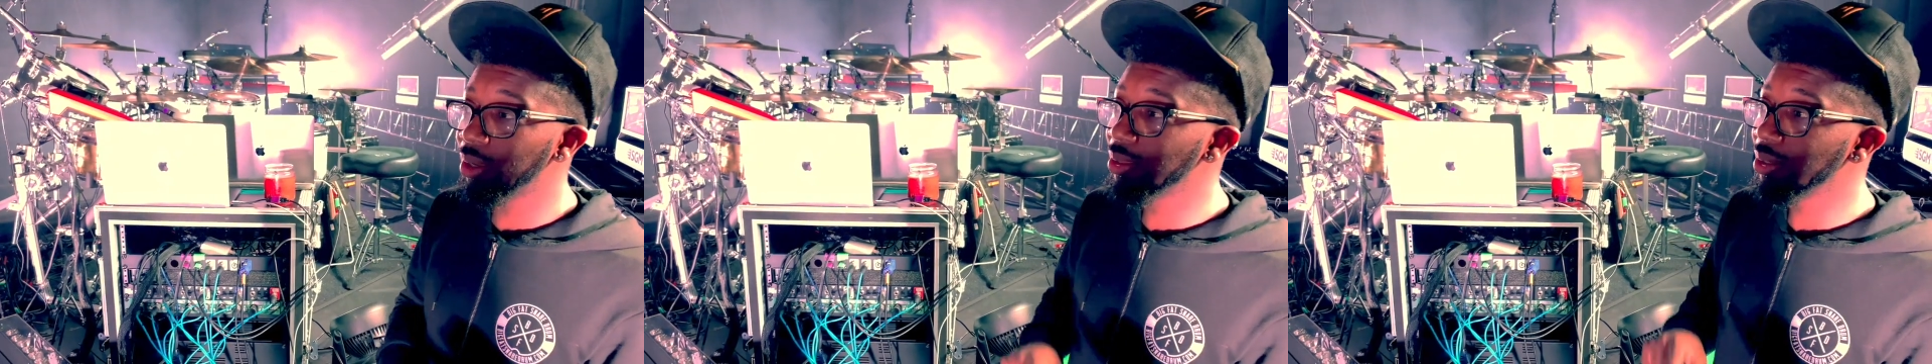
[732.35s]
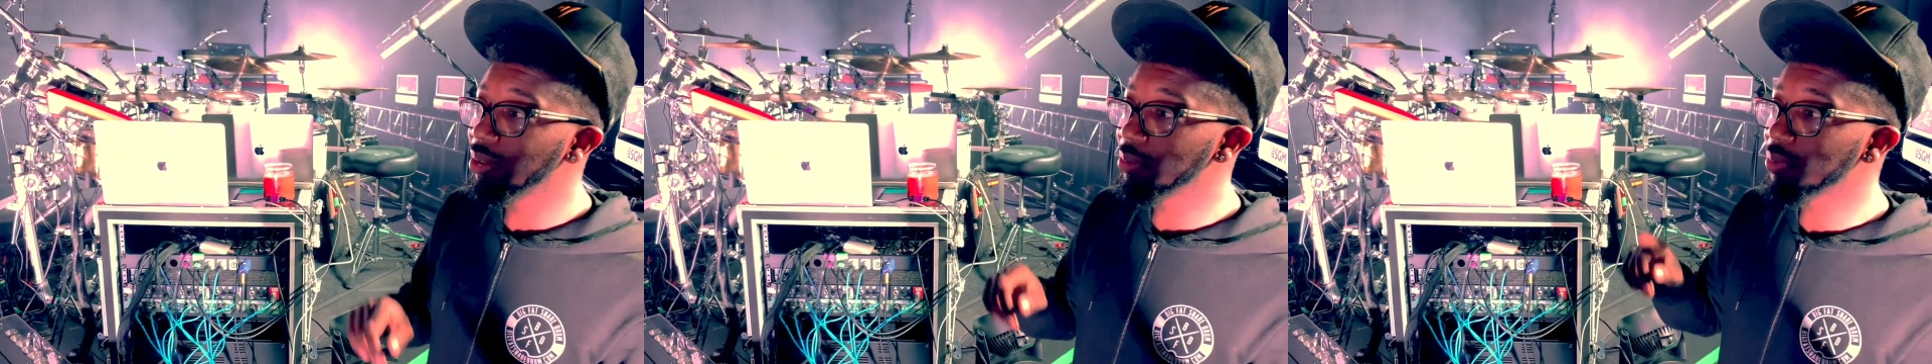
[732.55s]

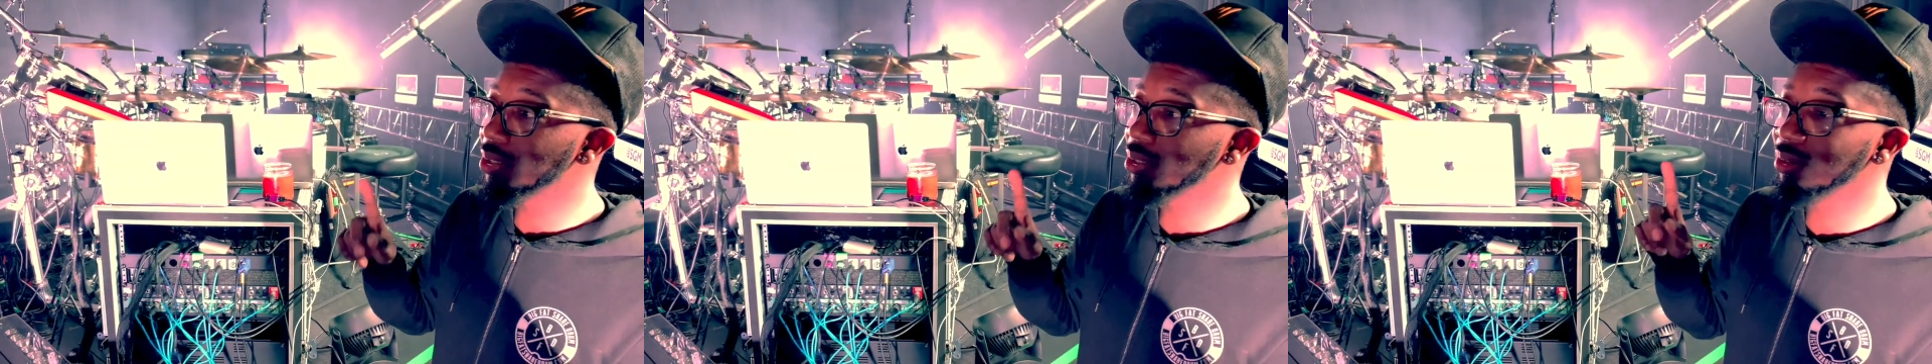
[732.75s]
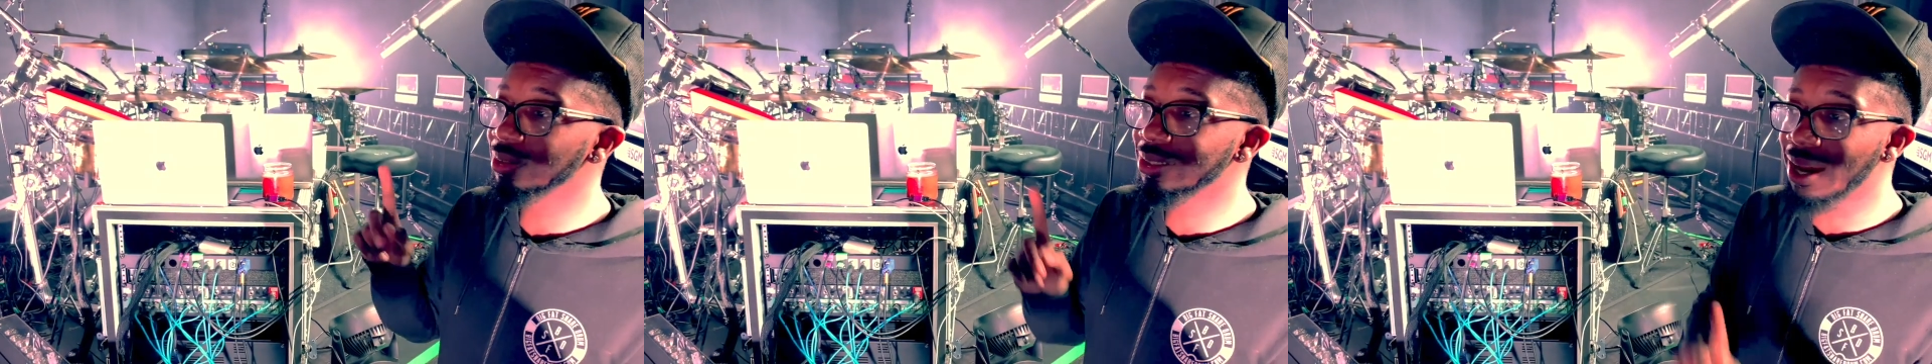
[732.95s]
and then I'm
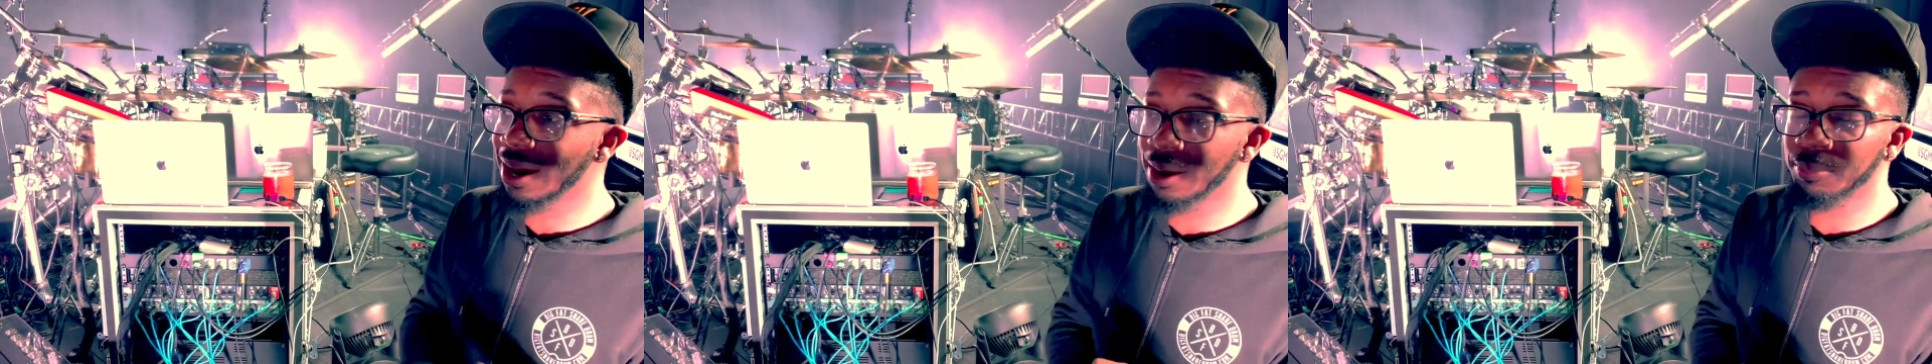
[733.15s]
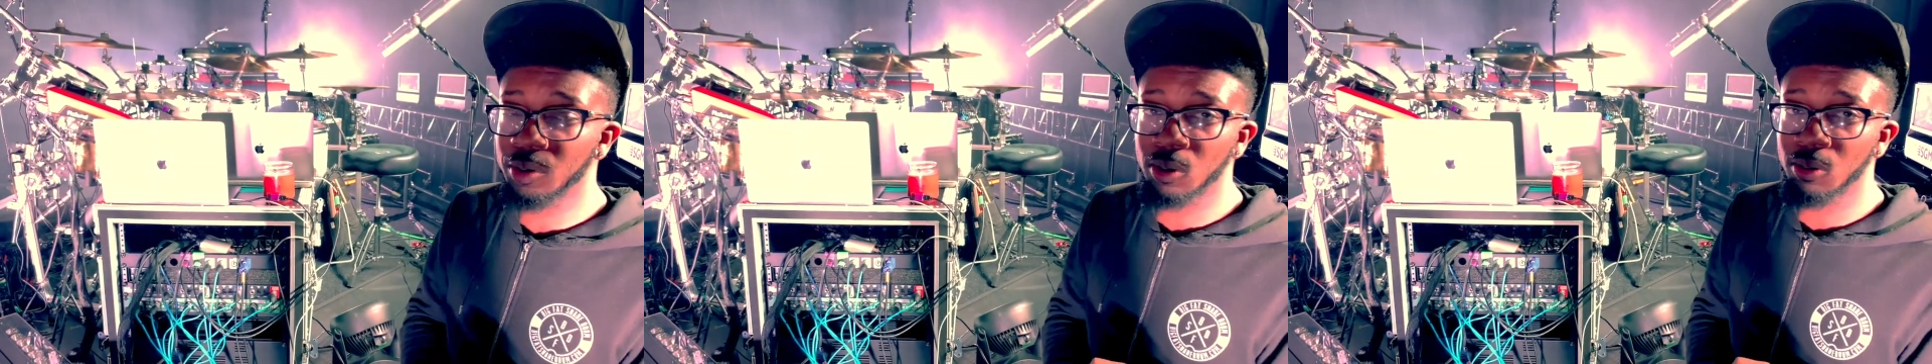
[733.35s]
sending
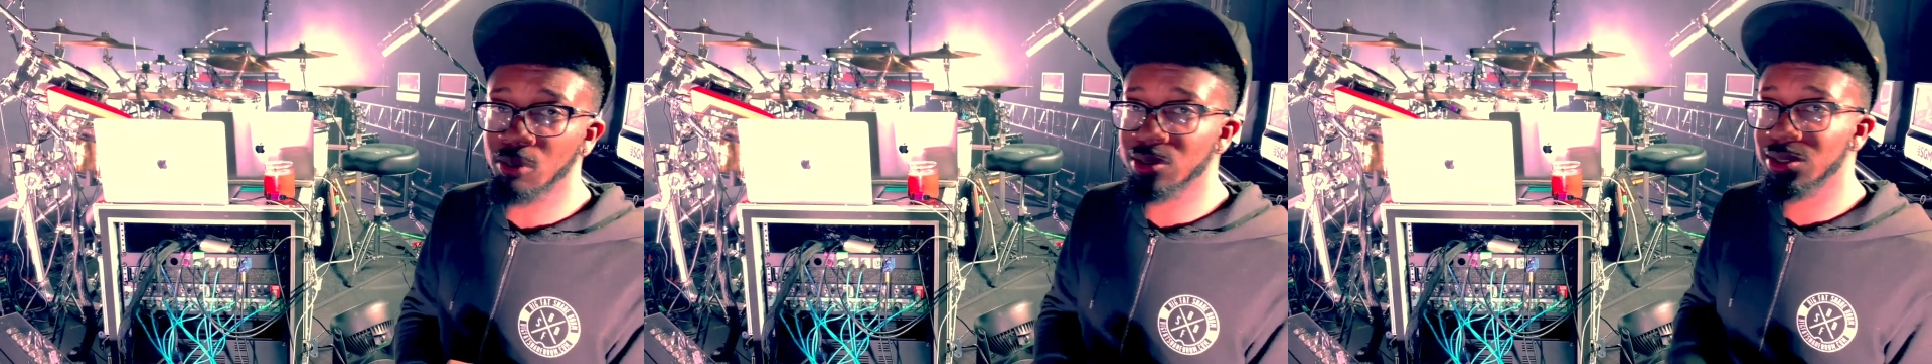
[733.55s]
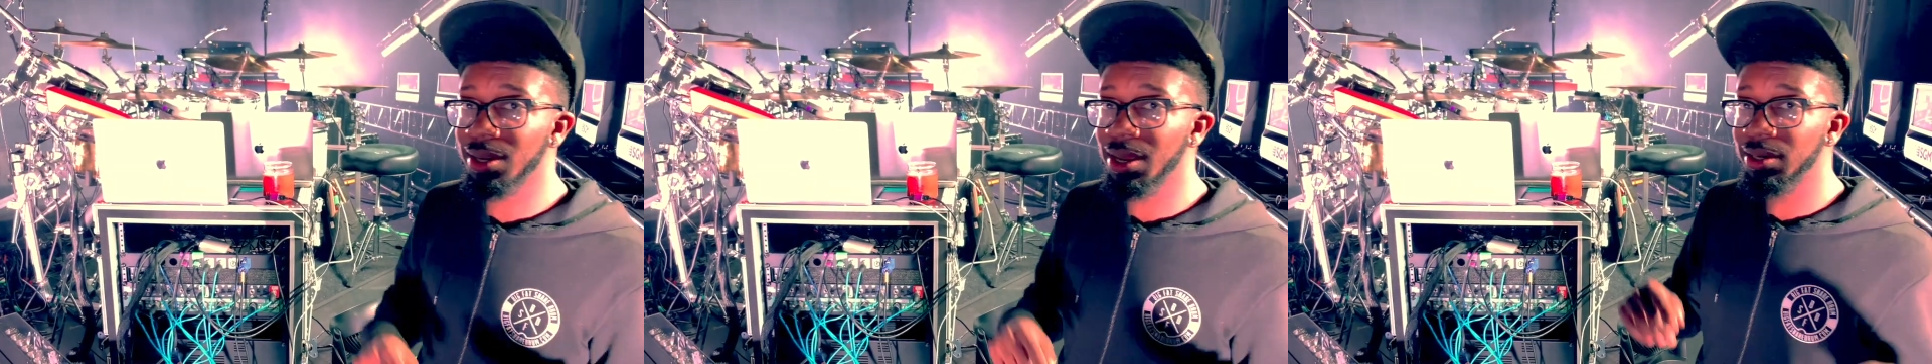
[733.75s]
time code
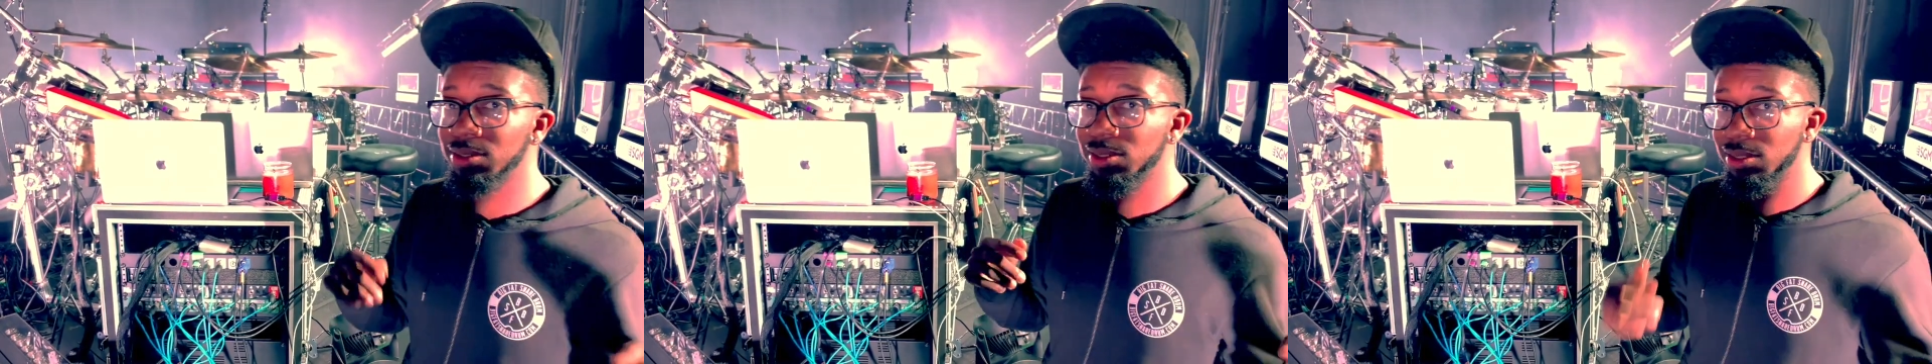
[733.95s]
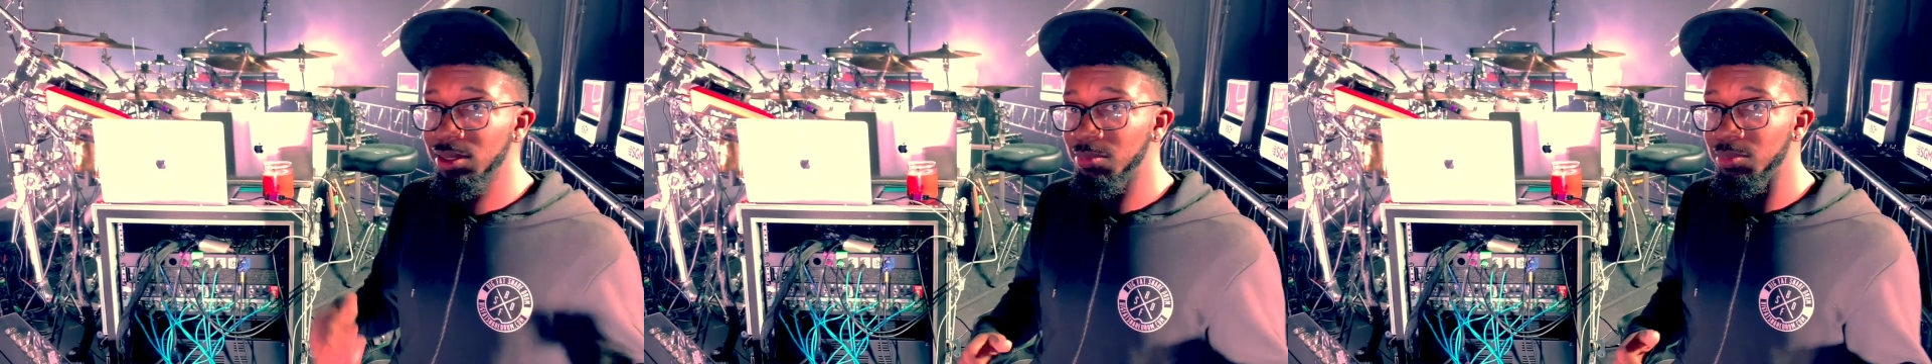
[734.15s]
slash
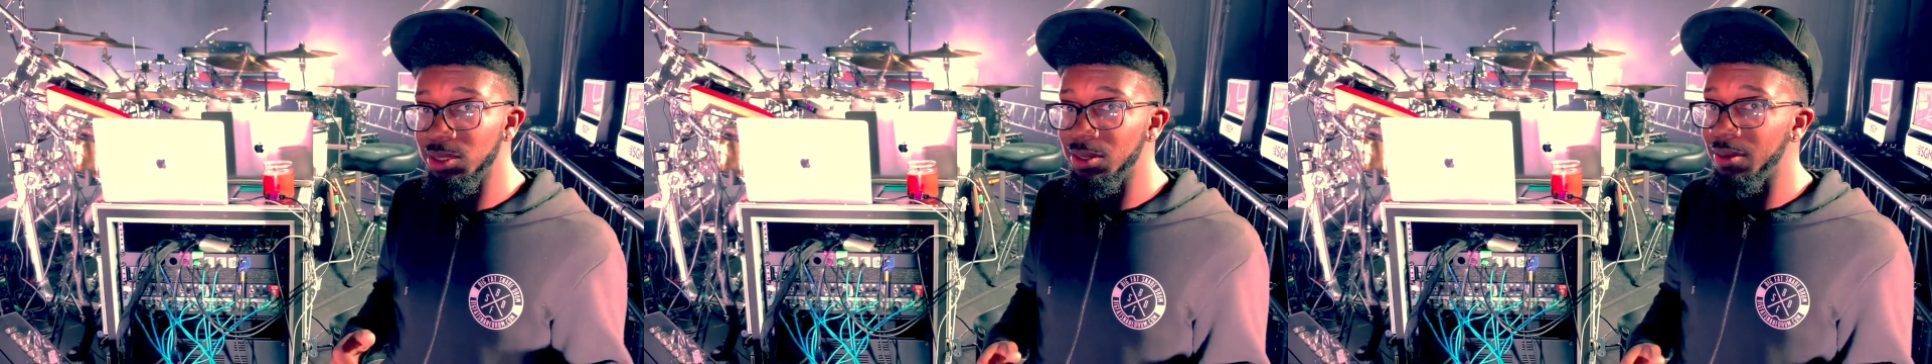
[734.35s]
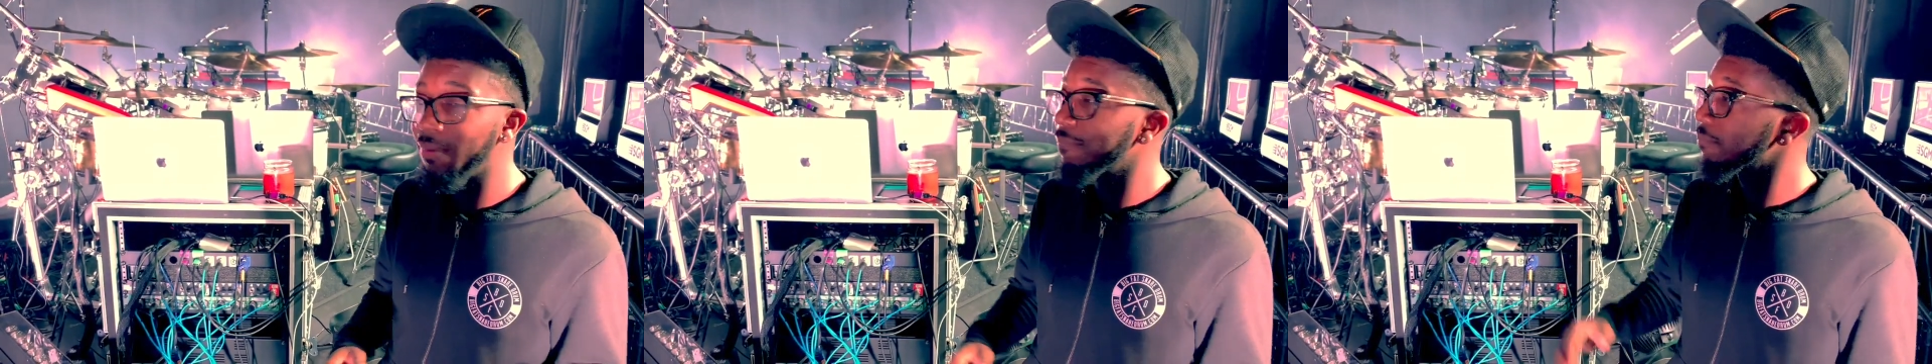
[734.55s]

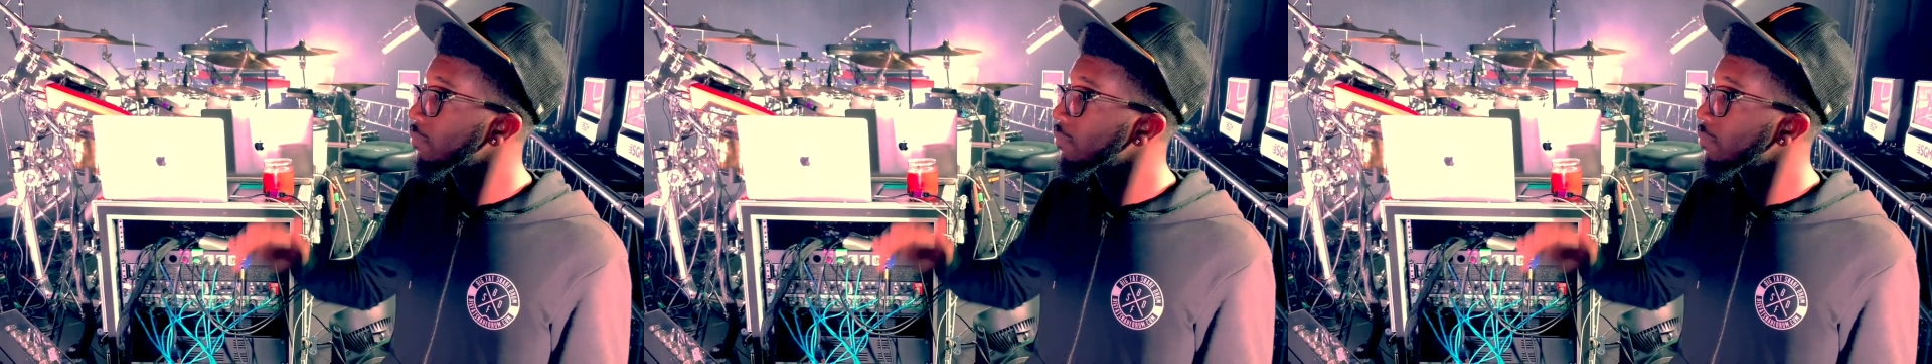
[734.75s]
SMPTE